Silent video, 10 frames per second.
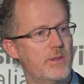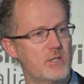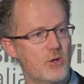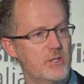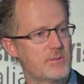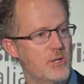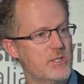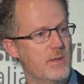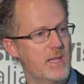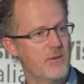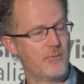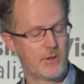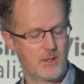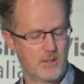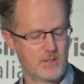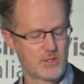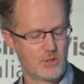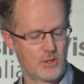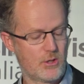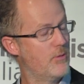They're supposed to be there for the
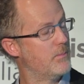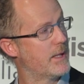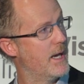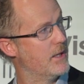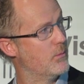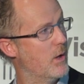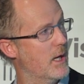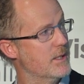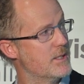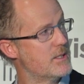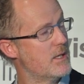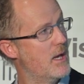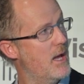sort of complicated ones.